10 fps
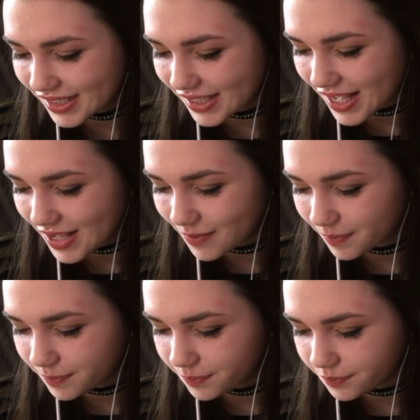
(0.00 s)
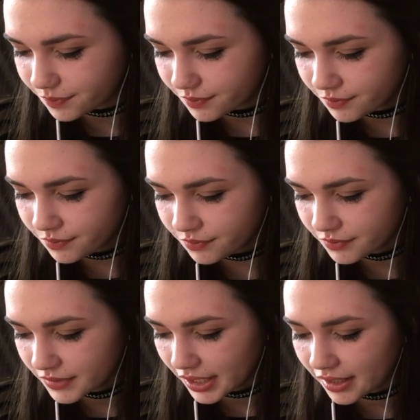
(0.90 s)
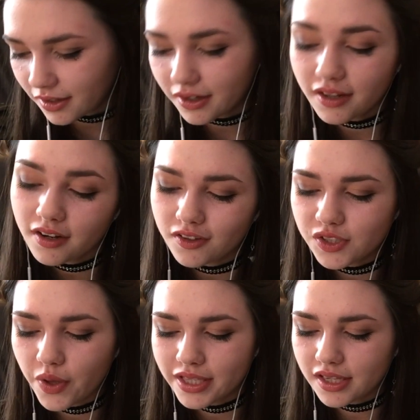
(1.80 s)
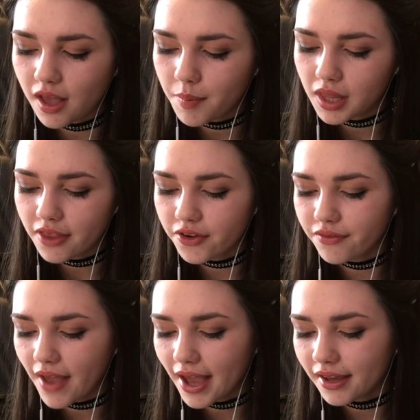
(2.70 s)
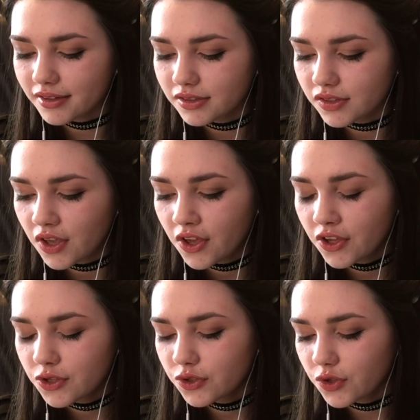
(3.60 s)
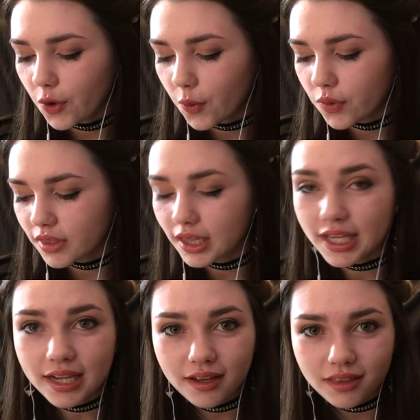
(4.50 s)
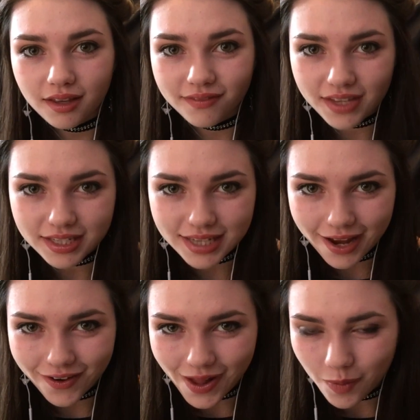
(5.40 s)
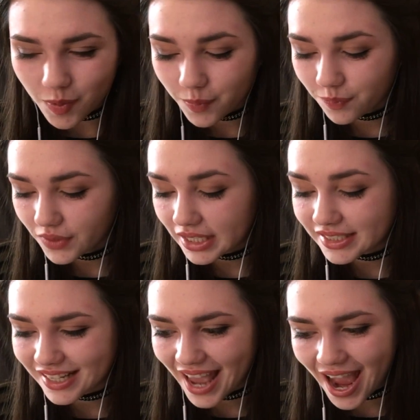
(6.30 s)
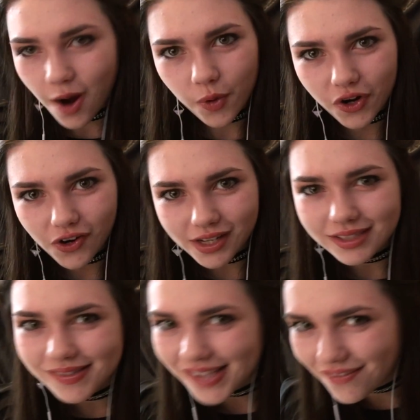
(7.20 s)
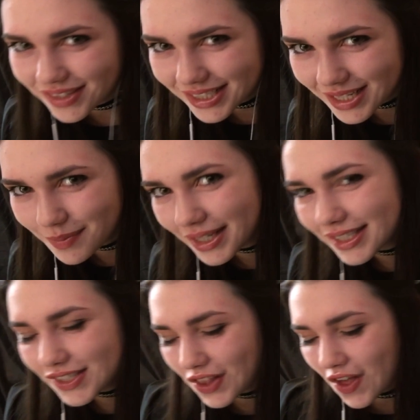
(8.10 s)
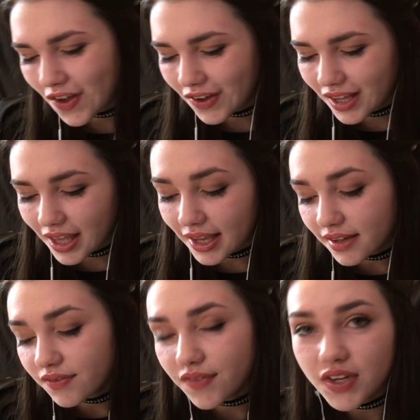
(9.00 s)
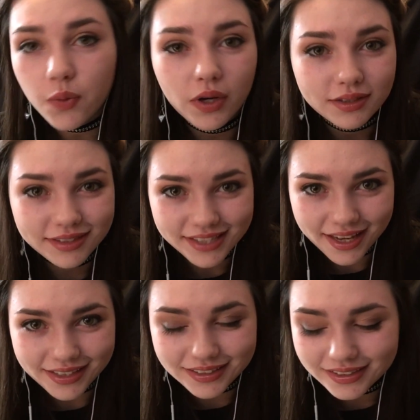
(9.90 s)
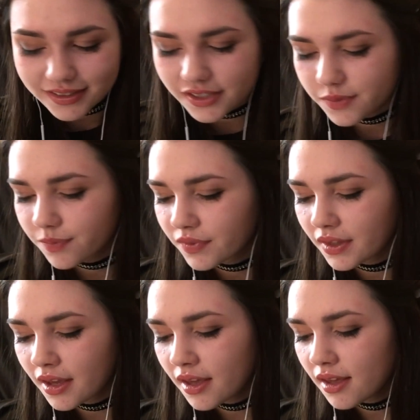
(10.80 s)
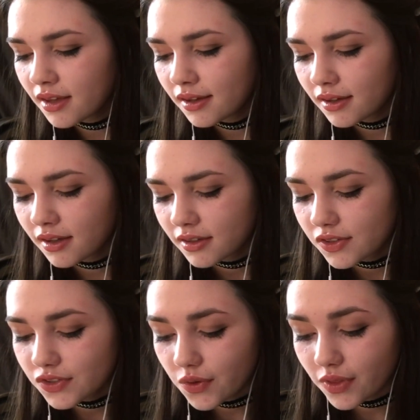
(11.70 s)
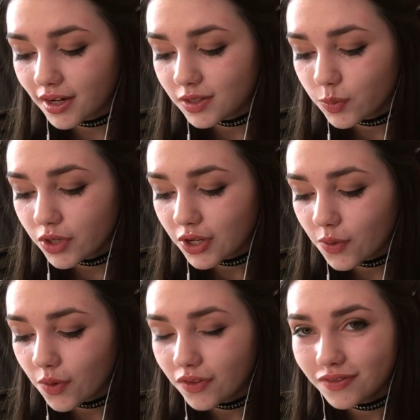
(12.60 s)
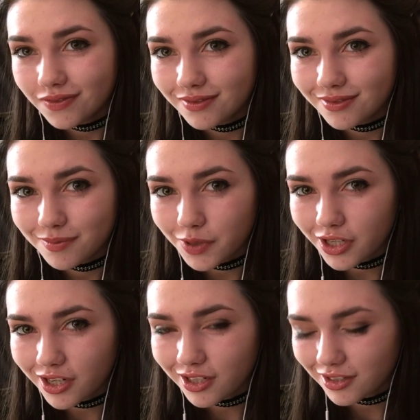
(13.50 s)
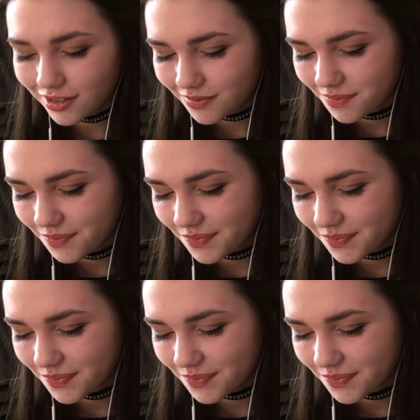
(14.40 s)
Let's see. And it also has a couple other facts. So the length of the entire album is 1 hour and 17 minutes long and 51 seconds. So that is pretty cool. Pretty neat.